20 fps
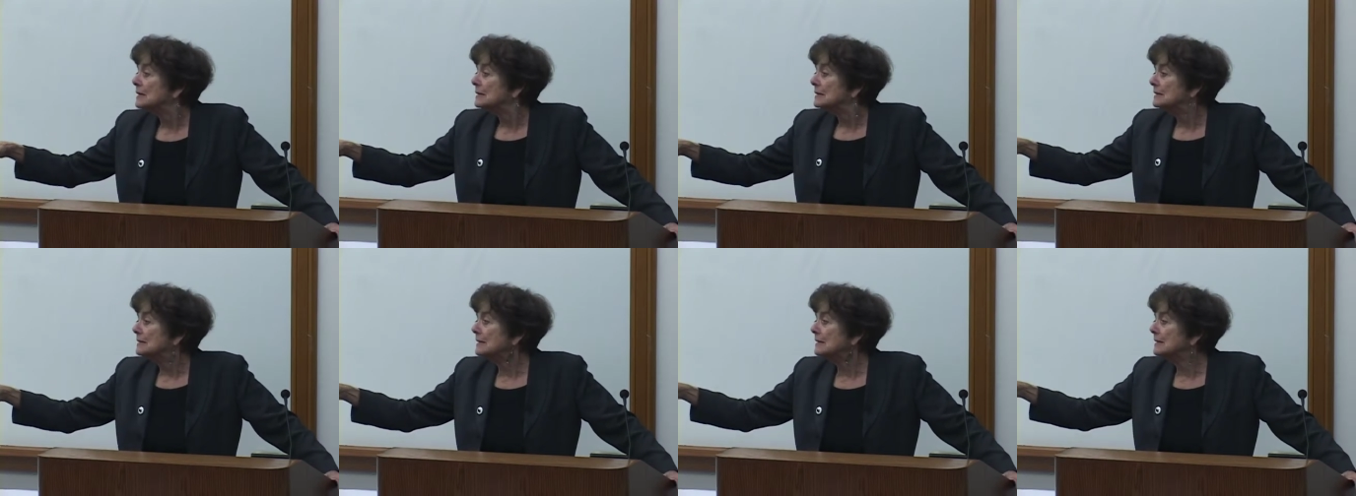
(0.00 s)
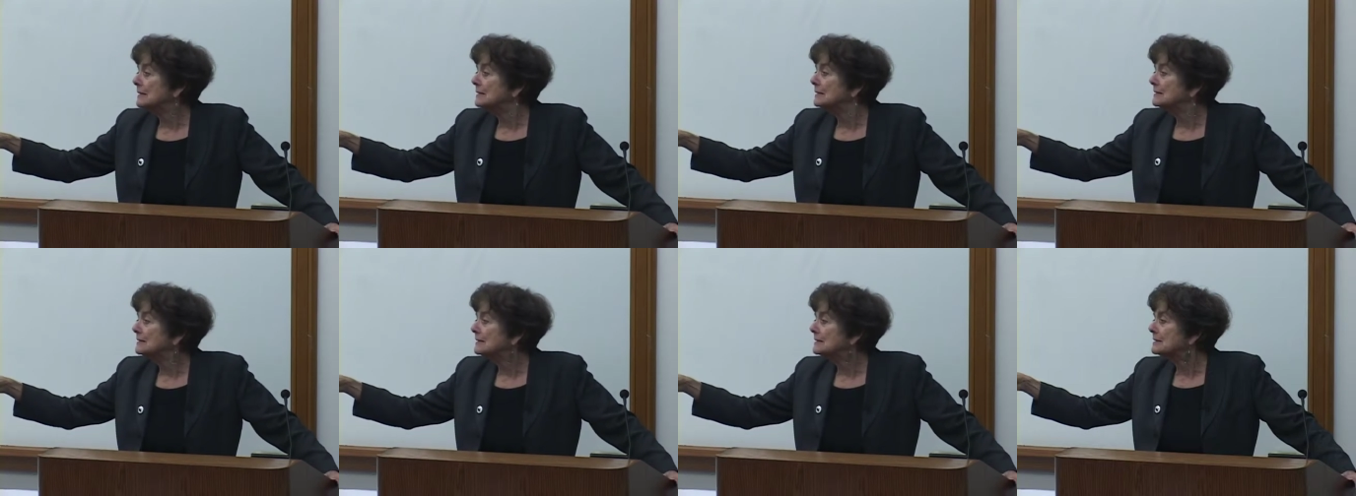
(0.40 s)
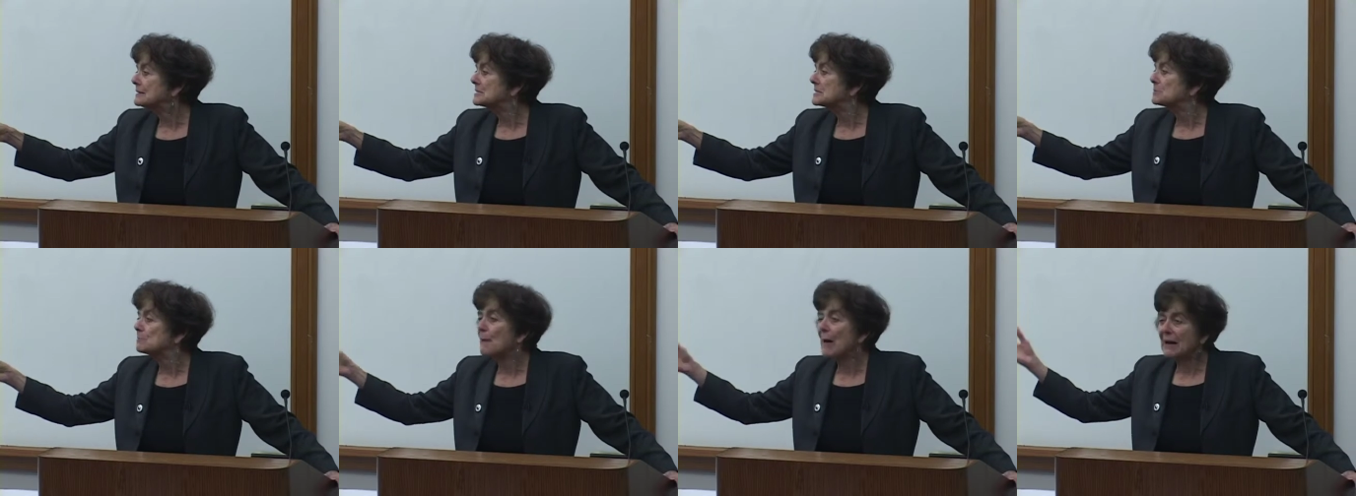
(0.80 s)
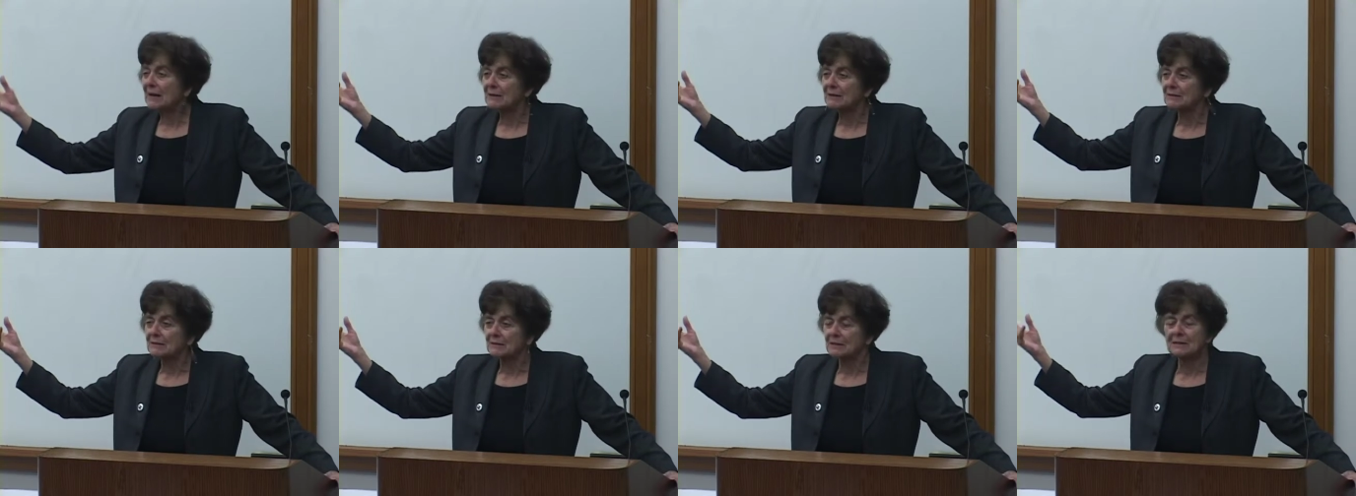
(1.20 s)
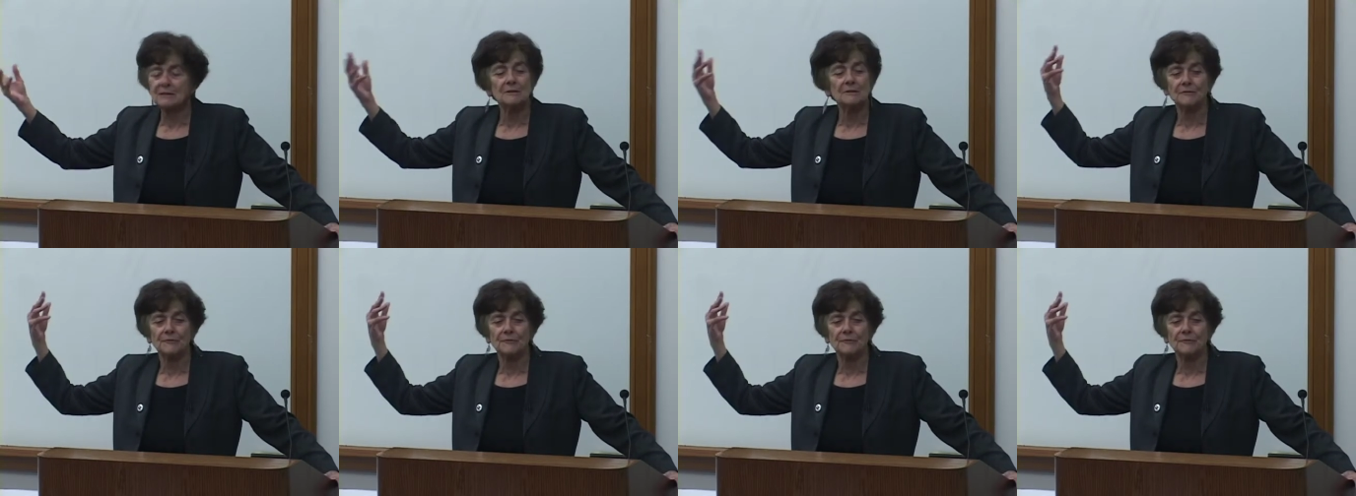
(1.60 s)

Look at the spectacle,